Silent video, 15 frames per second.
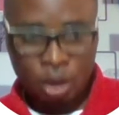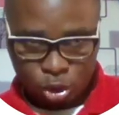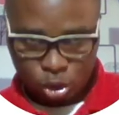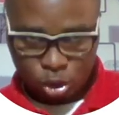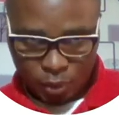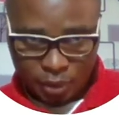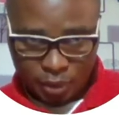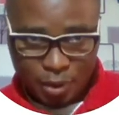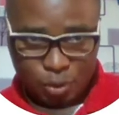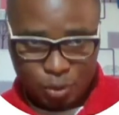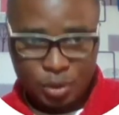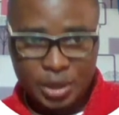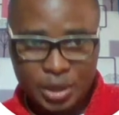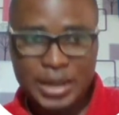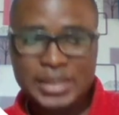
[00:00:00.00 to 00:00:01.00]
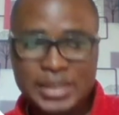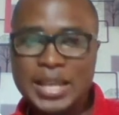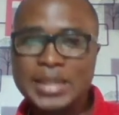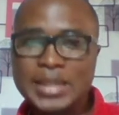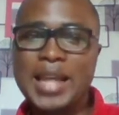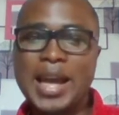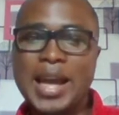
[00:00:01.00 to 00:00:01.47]
So whenever you create
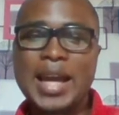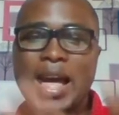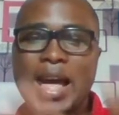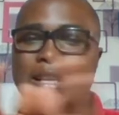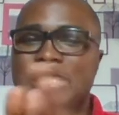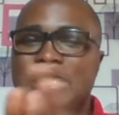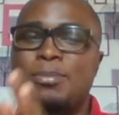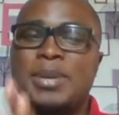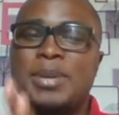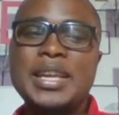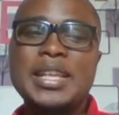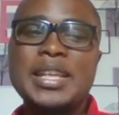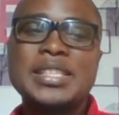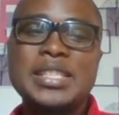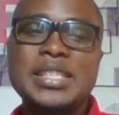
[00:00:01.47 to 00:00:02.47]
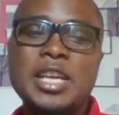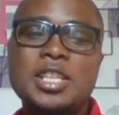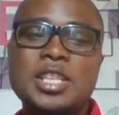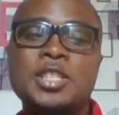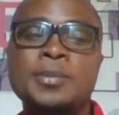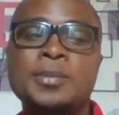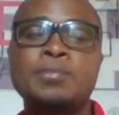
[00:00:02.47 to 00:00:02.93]
a tag at this beginning
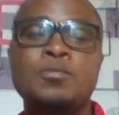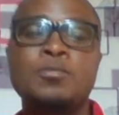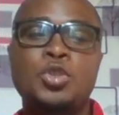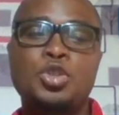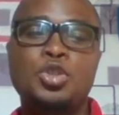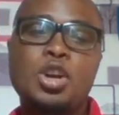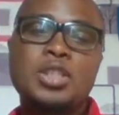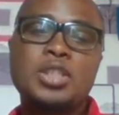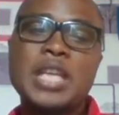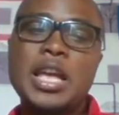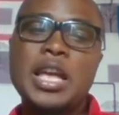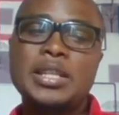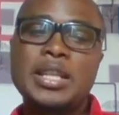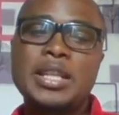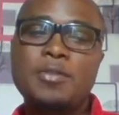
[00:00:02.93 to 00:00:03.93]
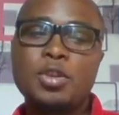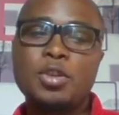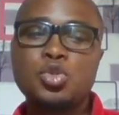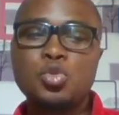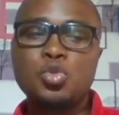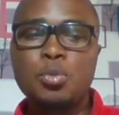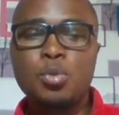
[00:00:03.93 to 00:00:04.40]
stage, just endeavor
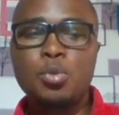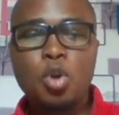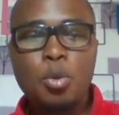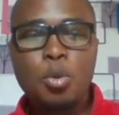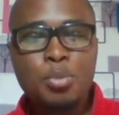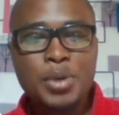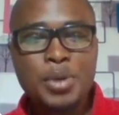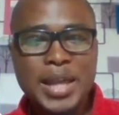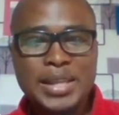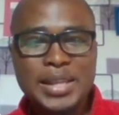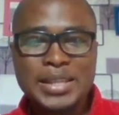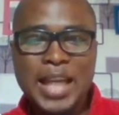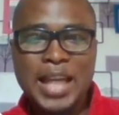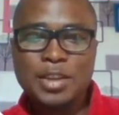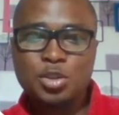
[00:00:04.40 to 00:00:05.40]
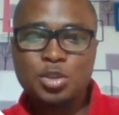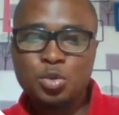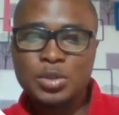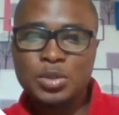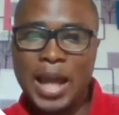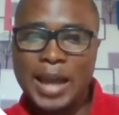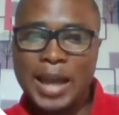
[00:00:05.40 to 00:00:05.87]
to open a
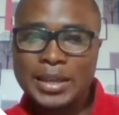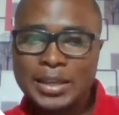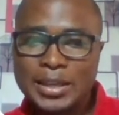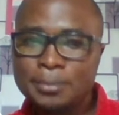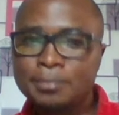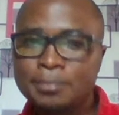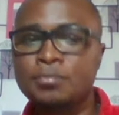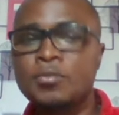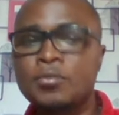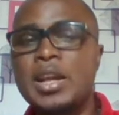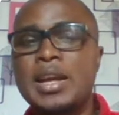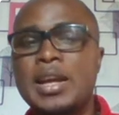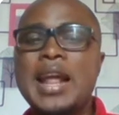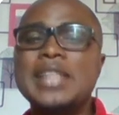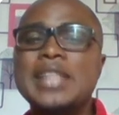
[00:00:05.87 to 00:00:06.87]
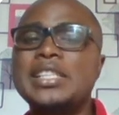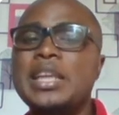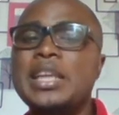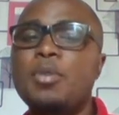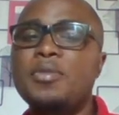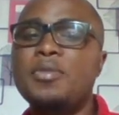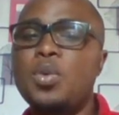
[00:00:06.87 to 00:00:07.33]
title tag write the
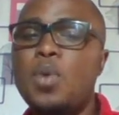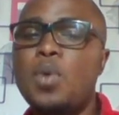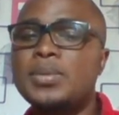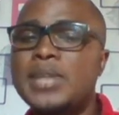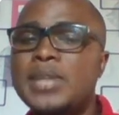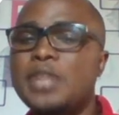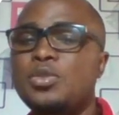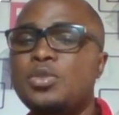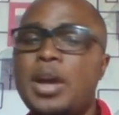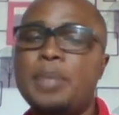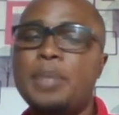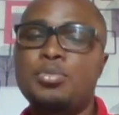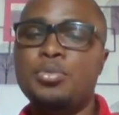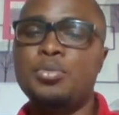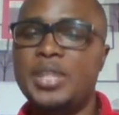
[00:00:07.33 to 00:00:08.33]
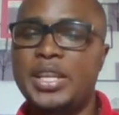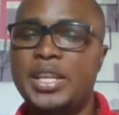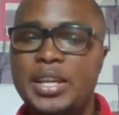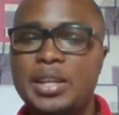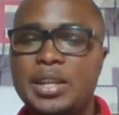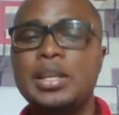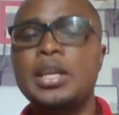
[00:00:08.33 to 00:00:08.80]
name of the website you are
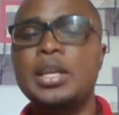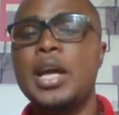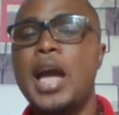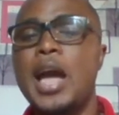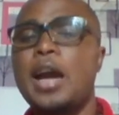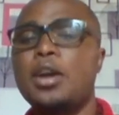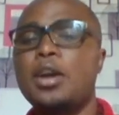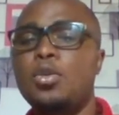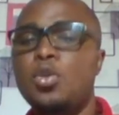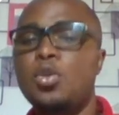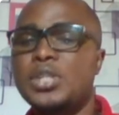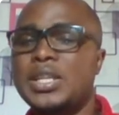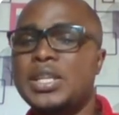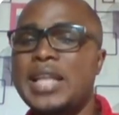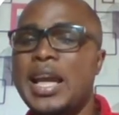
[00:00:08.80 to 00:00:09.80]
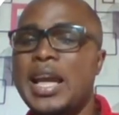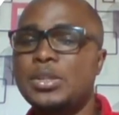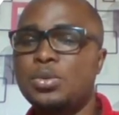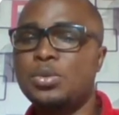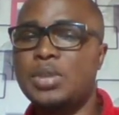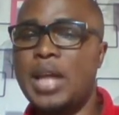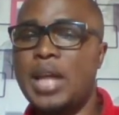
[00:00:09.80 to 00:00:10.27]
building, and close the
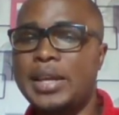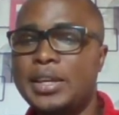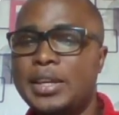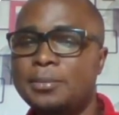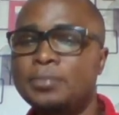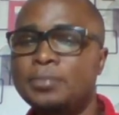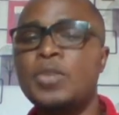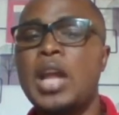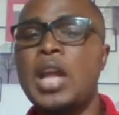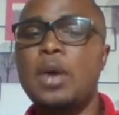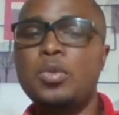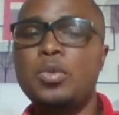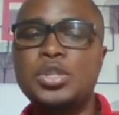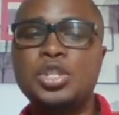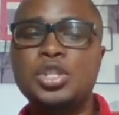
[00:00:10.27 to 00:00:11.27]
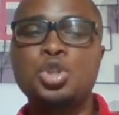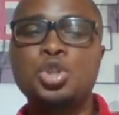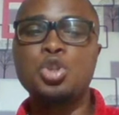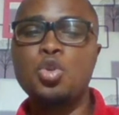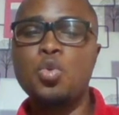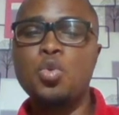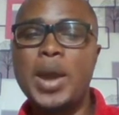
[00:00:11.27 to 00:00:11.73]
title tag. I will still
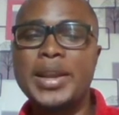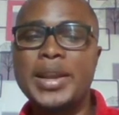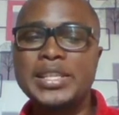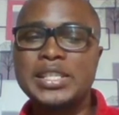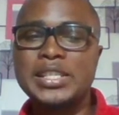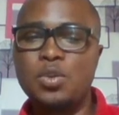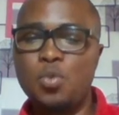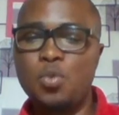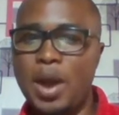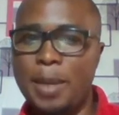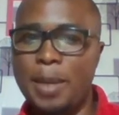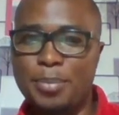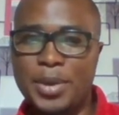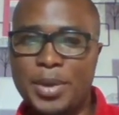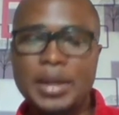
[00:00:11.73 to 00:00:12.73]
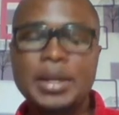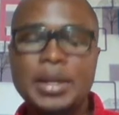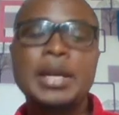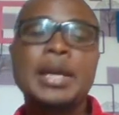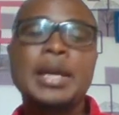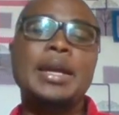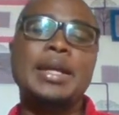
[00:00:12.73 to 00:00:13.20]
you where this thing will appear.
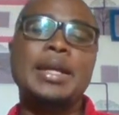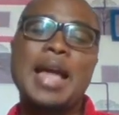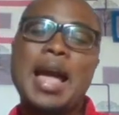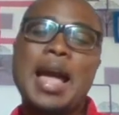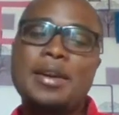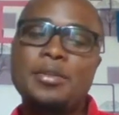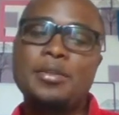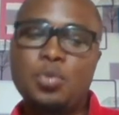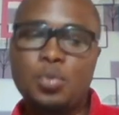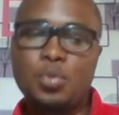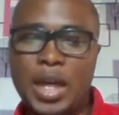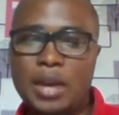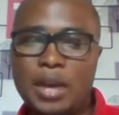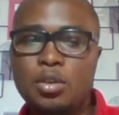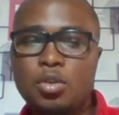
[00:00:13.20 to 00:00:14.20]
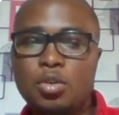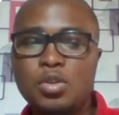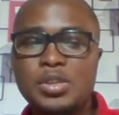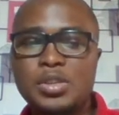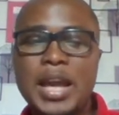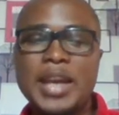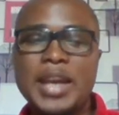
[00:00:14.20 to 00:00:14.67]
Then
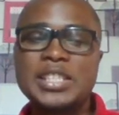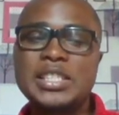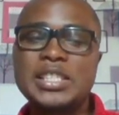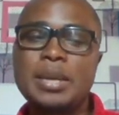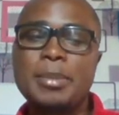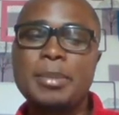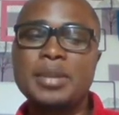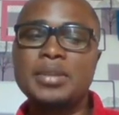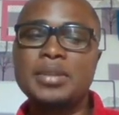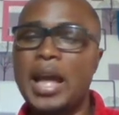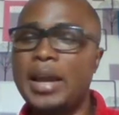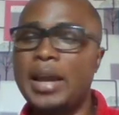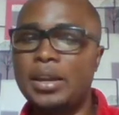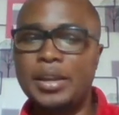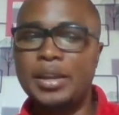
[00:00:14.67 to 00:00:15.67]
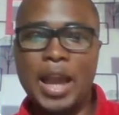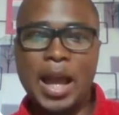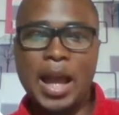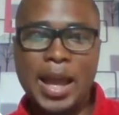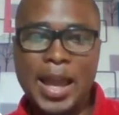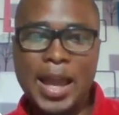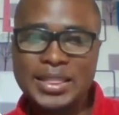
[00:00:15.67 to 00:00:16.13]
close your HTML tag,
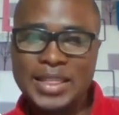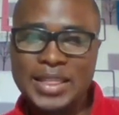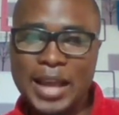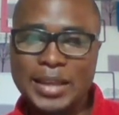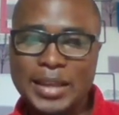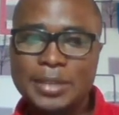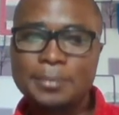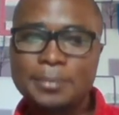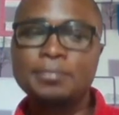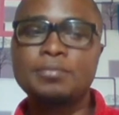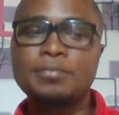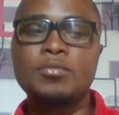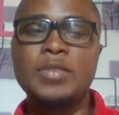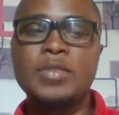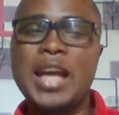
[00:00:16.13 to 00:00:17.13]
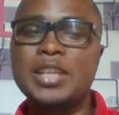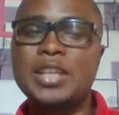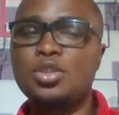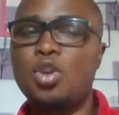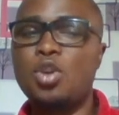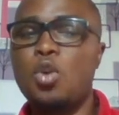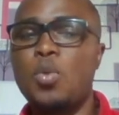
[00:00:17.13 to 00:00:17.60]
your head tag.
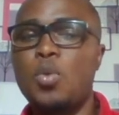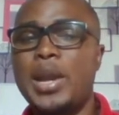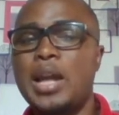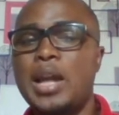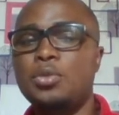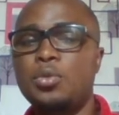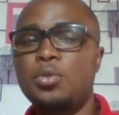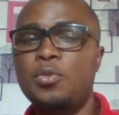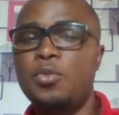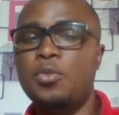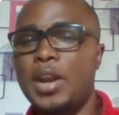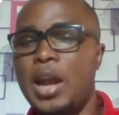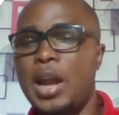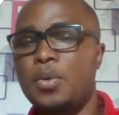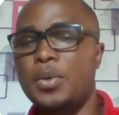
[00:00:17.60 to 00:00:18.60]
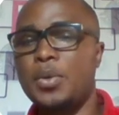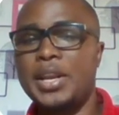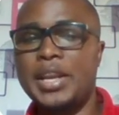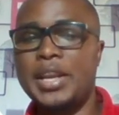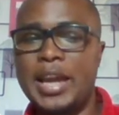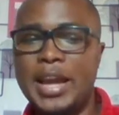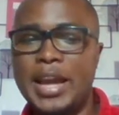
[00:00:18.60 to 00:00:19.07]
That's all we can do for now
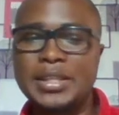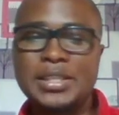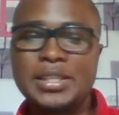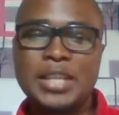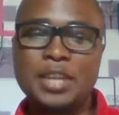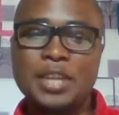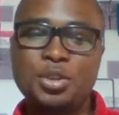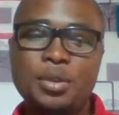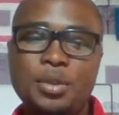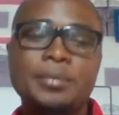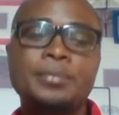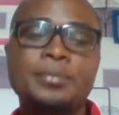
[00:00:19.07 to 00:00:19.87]
in the head section.